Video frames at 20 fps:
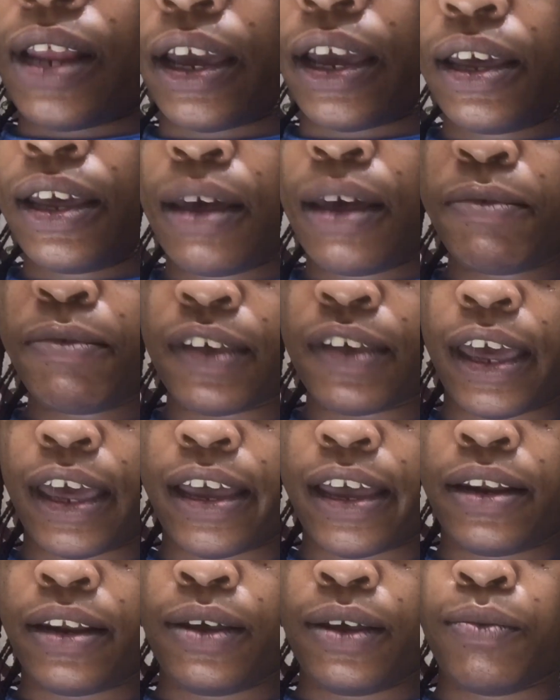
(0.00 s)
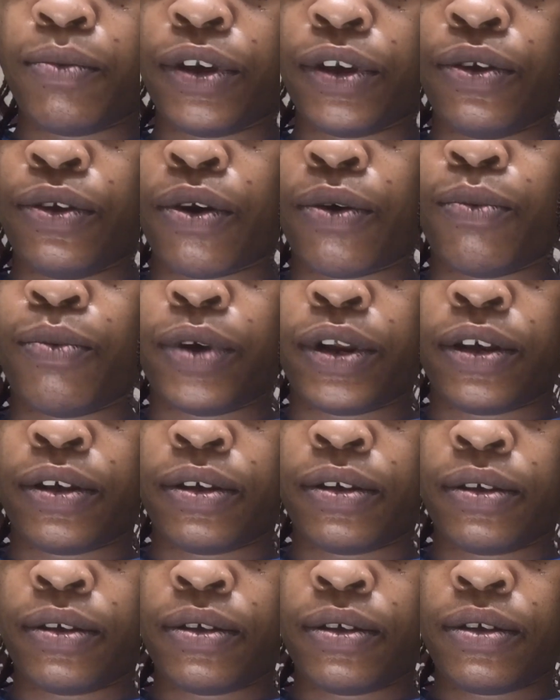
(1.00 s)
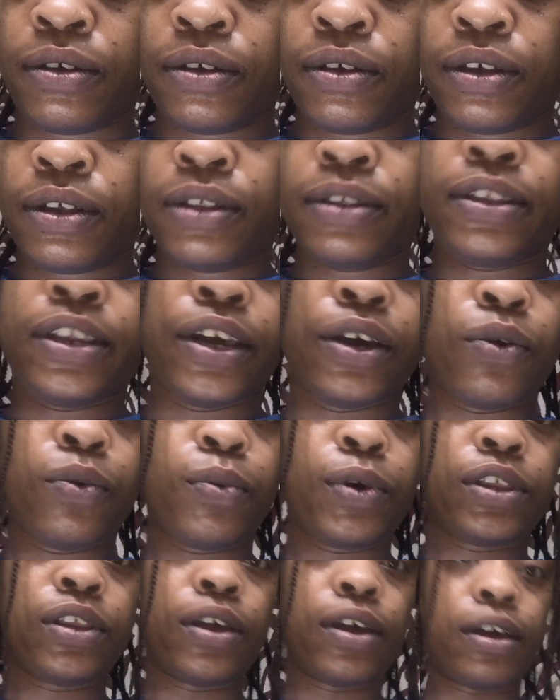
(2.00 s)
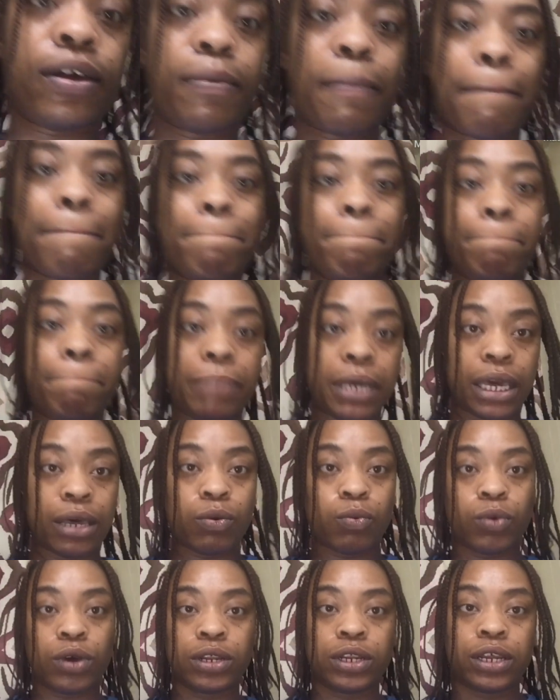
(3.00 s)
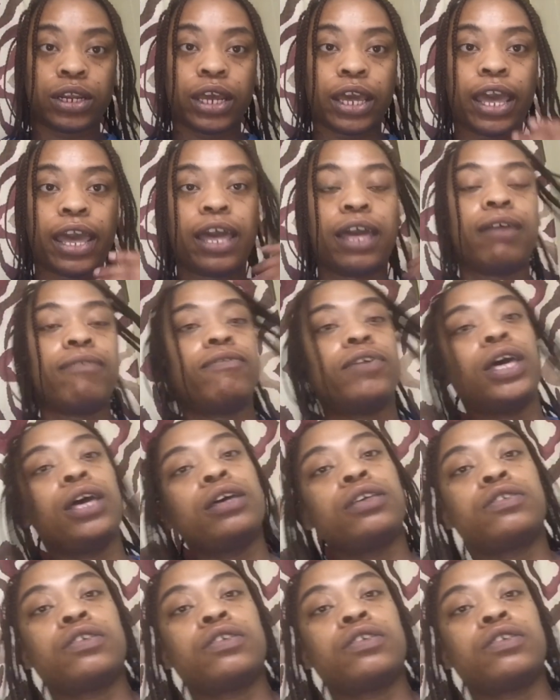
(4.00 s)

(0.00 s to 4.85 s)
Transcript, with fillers: it comes in handy when you don't want to deal with that big one that they have.